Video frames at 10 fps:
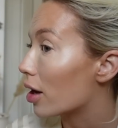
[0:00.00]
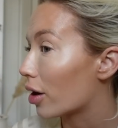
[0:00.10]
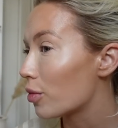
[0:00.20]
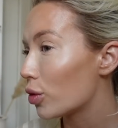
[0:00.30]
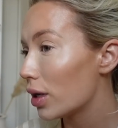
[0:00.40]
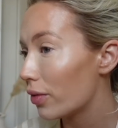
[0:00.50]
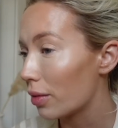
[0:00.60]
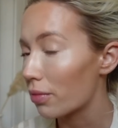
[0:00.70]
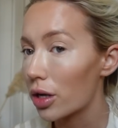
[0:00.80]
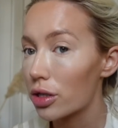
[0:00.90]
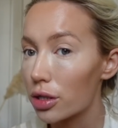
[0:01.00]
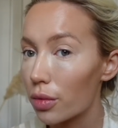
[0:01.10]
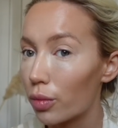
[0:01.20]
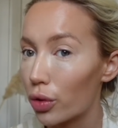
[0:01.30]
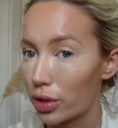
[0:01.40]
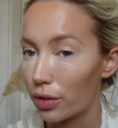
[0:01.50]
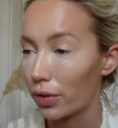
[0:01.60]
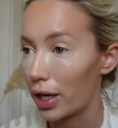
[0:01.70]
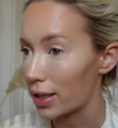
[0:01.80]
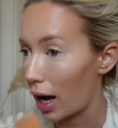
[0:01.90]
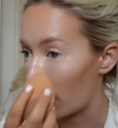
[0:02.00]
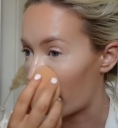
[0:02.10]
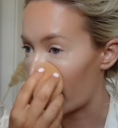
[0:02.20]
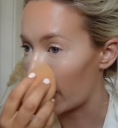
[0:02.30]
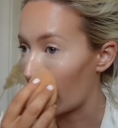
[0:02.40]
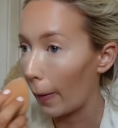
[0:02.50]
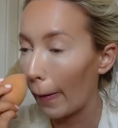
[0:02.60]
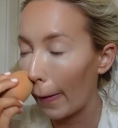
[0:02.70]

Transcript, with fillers: and I'm grieving much more differently to how I